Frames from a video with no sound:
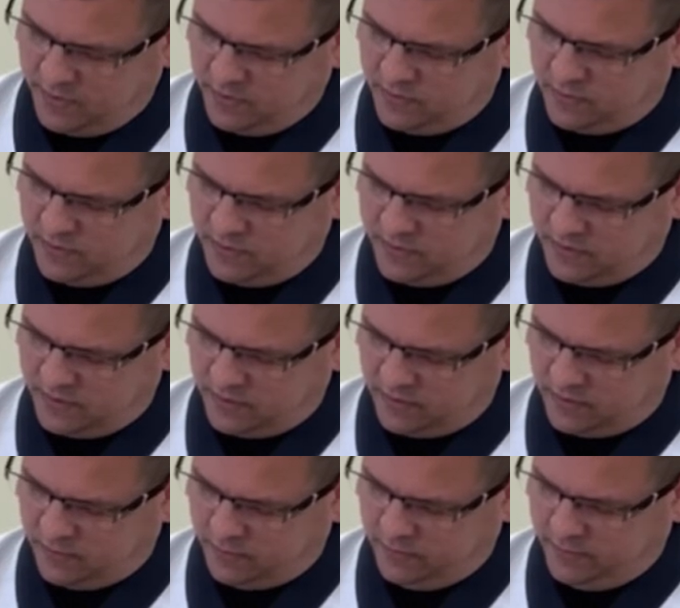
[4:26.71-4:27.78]
injuries,
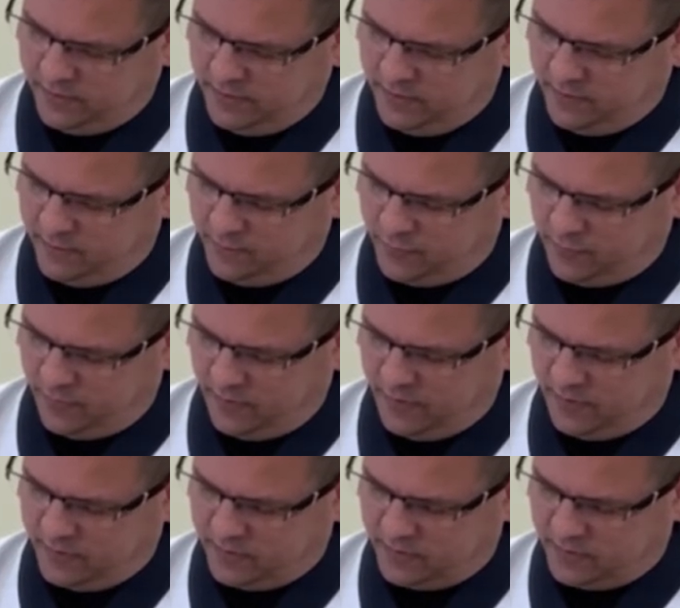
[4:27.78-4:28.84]
including
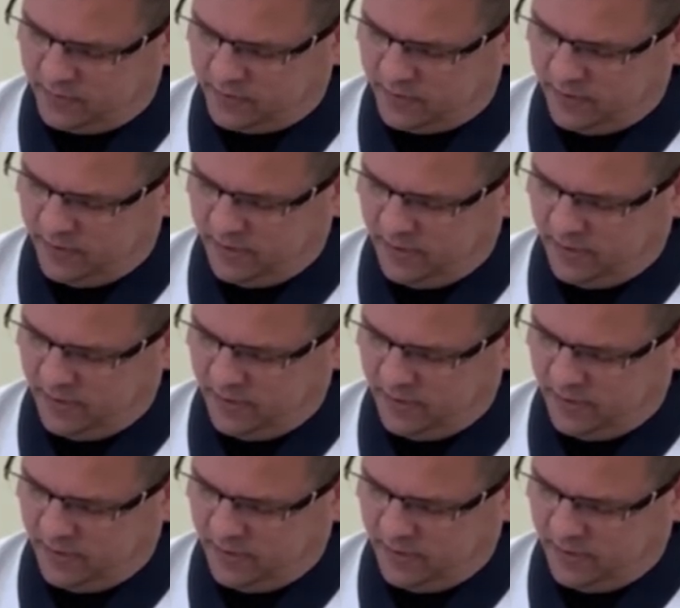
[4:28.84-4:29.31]
paralysis